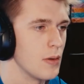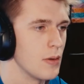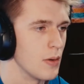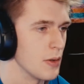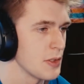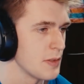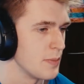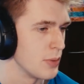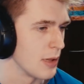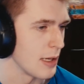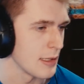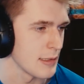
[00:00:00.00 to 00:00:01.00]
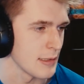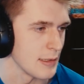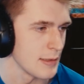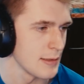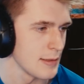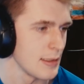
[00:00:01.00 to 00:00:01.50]
Os budlaska.
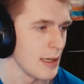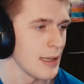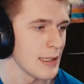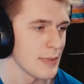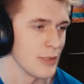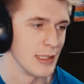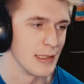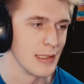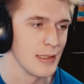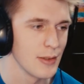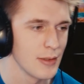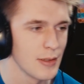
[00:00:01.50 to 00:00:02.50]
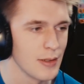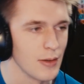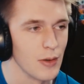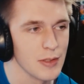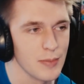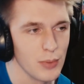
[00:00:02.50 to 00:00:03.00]
Hey, that's pretty easy.
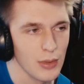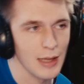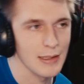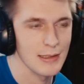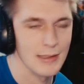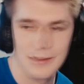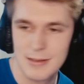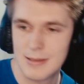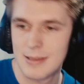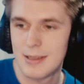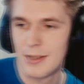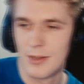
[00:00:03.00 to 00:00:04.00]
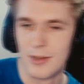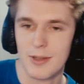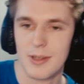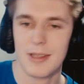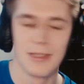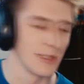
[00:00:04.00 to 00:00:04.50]
Os budlaska.
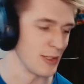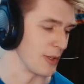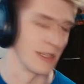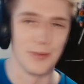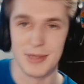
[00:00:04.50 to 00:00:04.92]
So I give him the